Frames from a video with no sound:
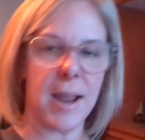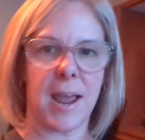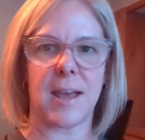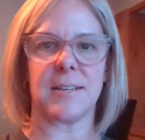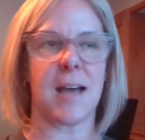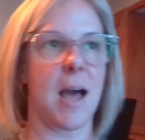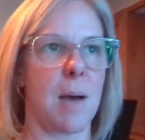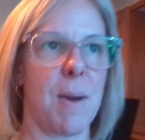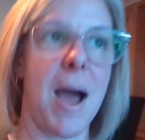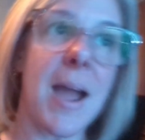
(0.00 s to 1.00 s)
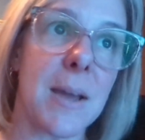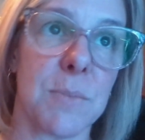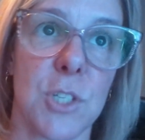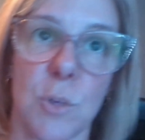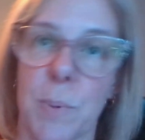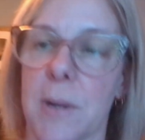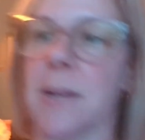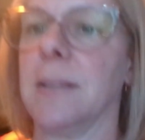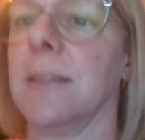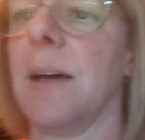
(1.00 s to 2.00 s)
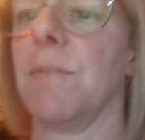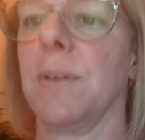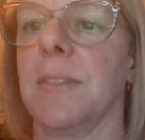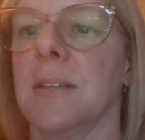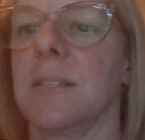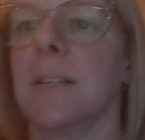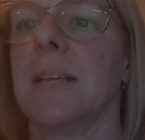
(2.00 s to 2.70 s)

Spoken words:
and I am super in love with this. So